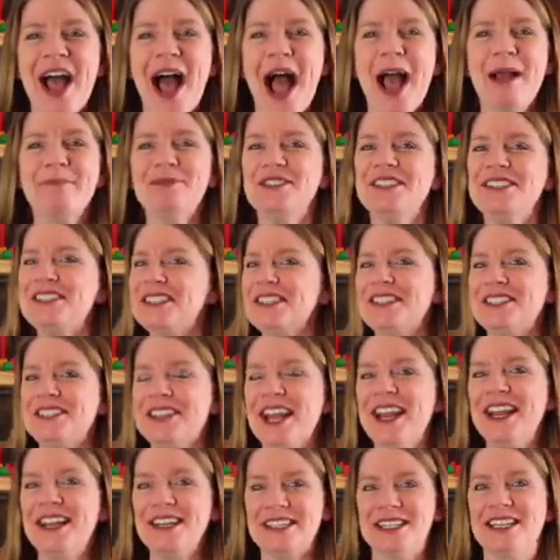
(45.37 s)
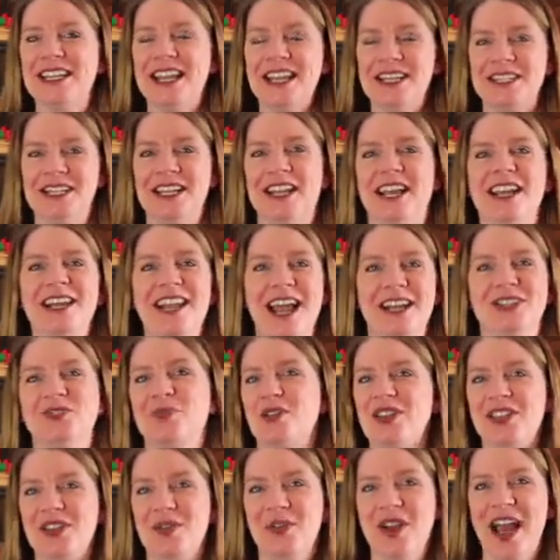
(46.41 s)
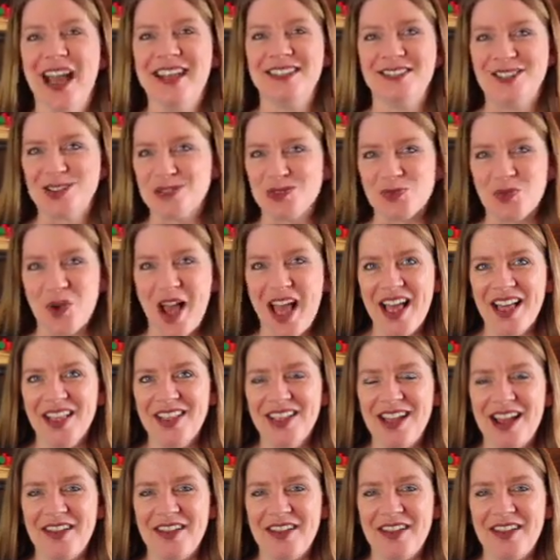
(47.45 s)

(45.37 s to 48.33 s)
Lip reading: I'm just excited to get to connect with you guys as well.